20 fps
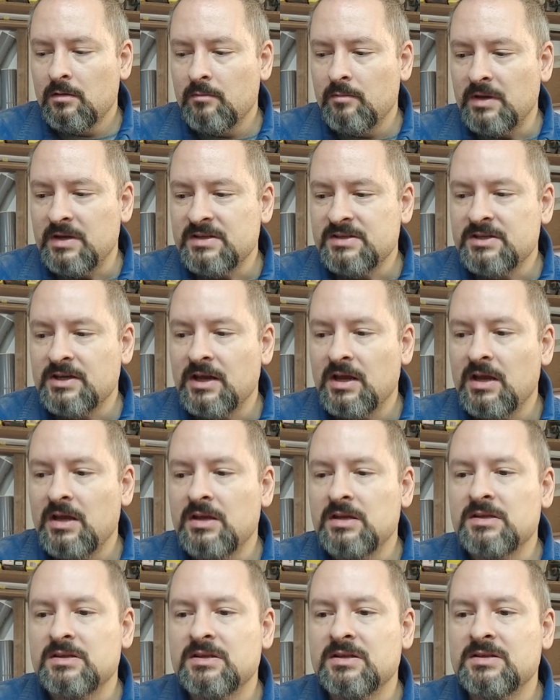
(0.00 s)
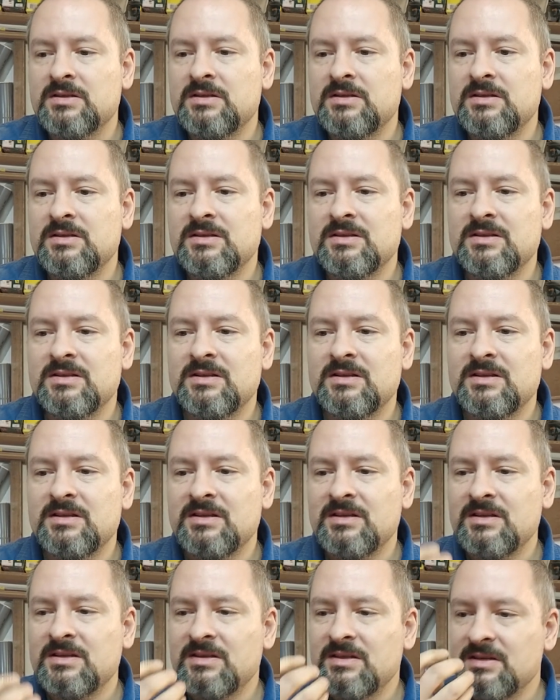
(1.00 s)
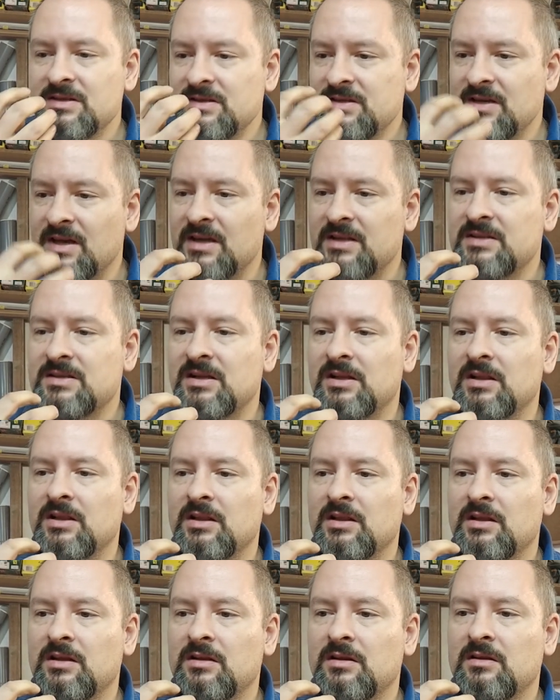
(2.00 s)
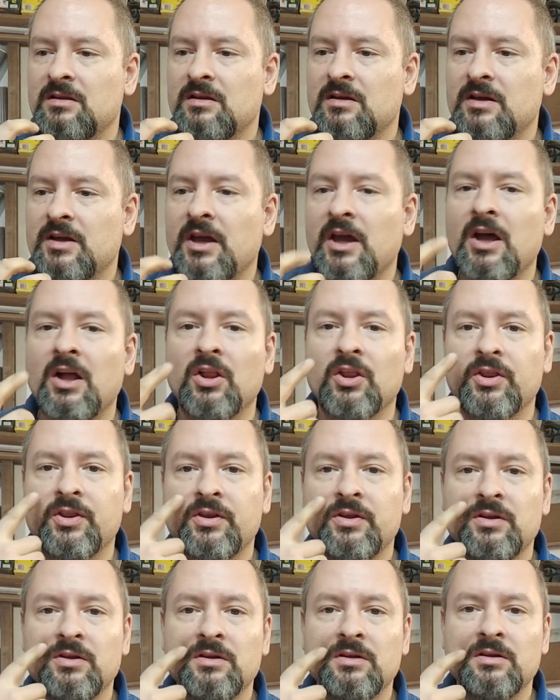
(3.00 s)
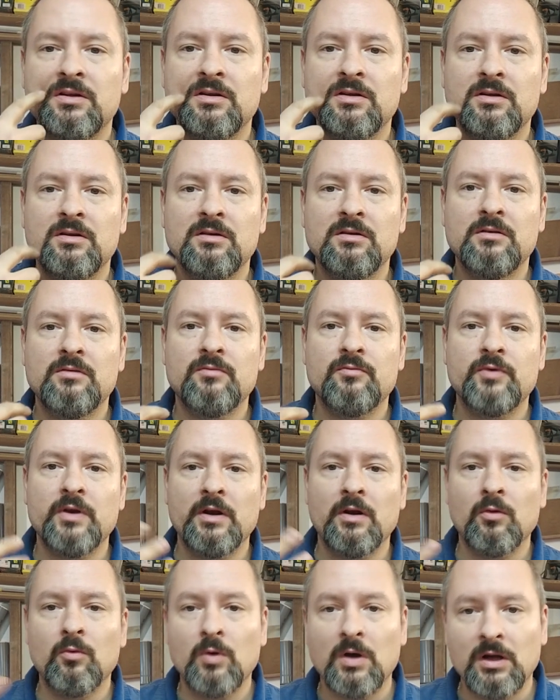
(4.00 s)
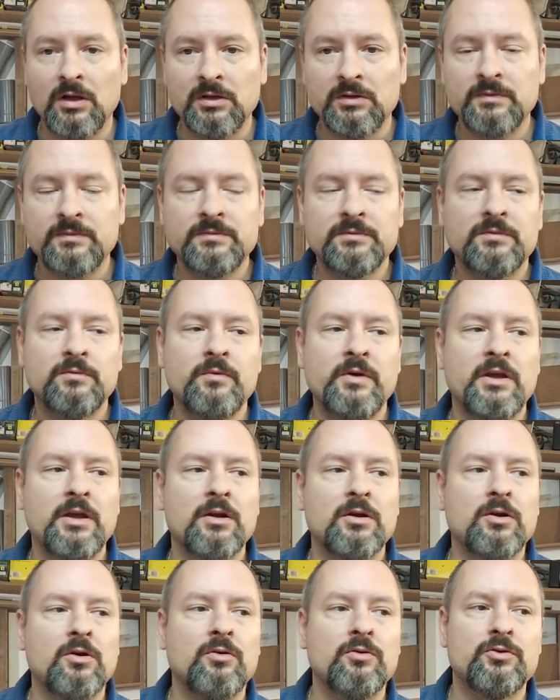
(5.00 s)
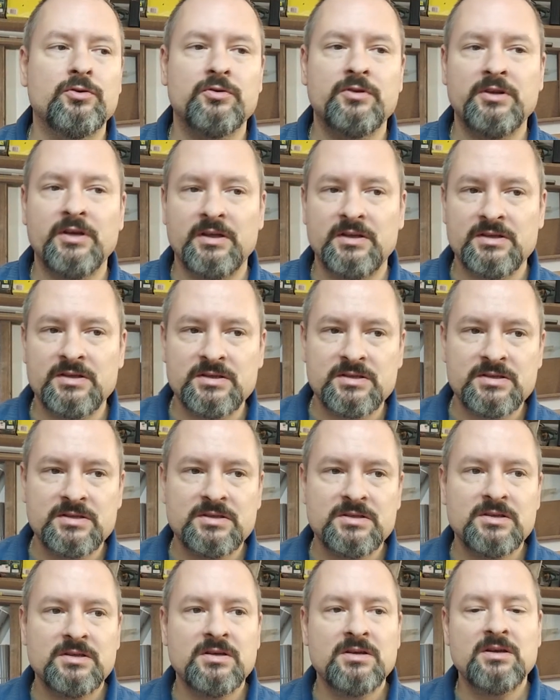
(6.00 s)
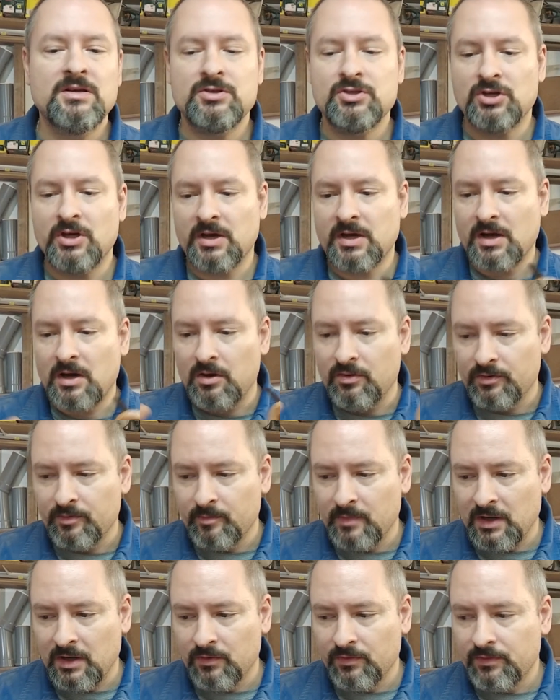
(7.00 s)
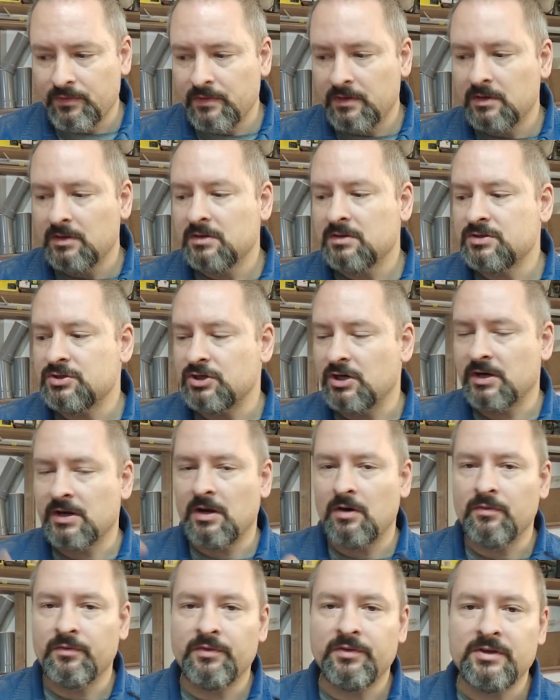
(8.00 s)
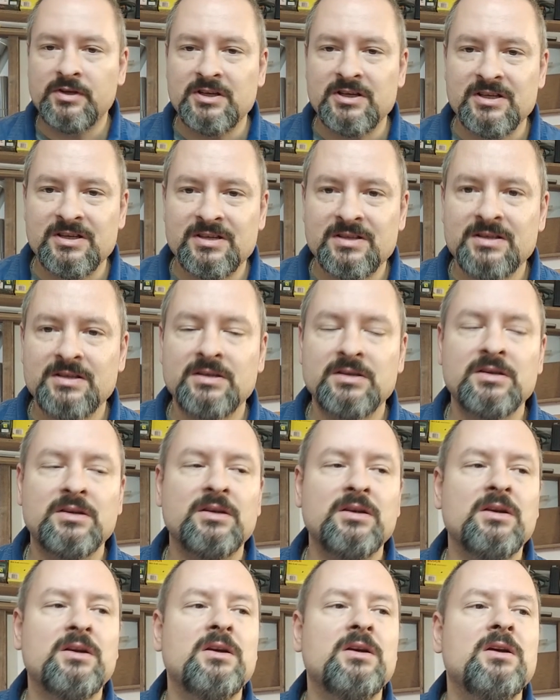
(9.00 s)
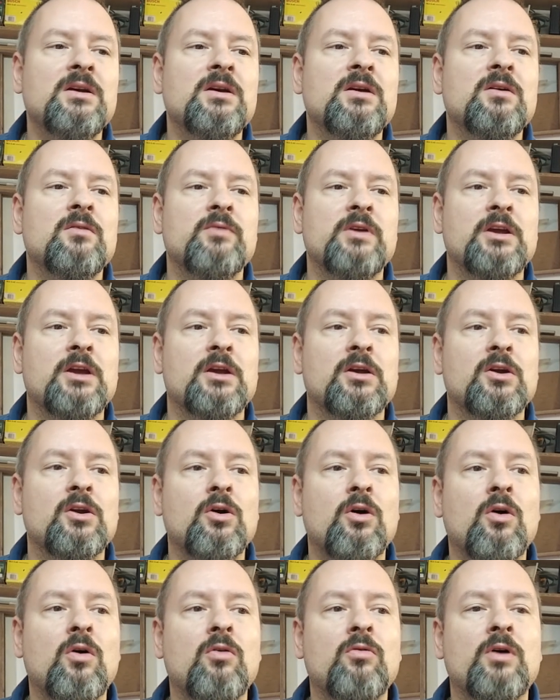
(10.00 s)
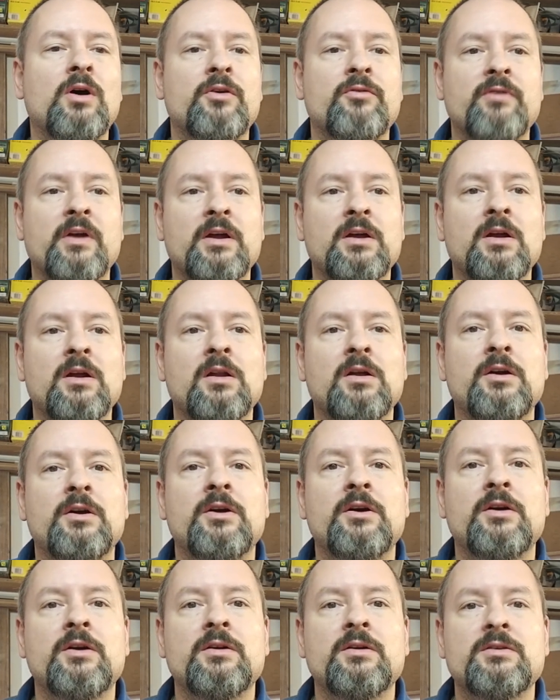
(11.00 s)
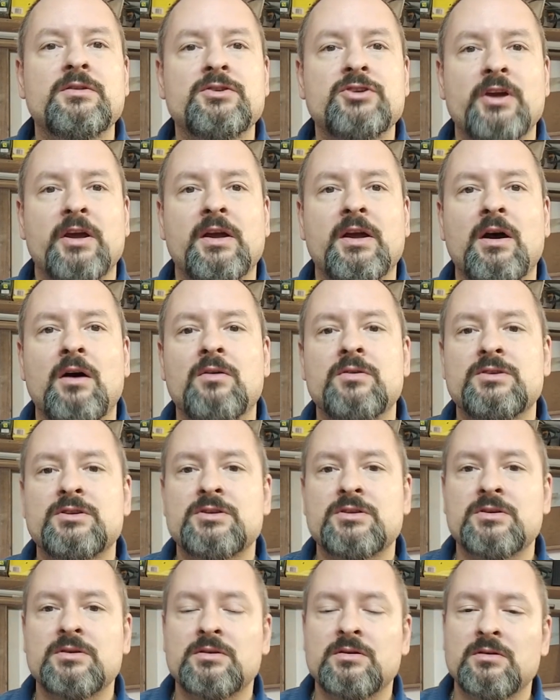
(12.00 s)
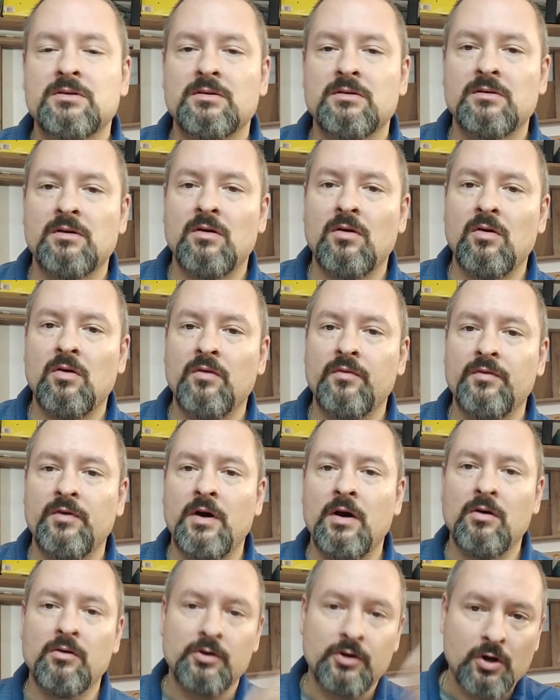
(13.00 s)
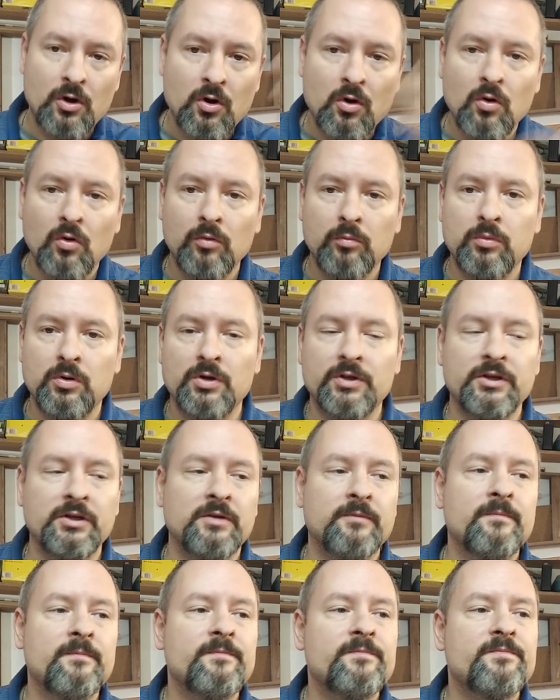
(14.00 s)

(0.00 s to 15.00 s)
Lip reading: maintain the dental health really well. We can go to dentists, check our mouth, check our teeth. We can go a regular checkouts of our whole body.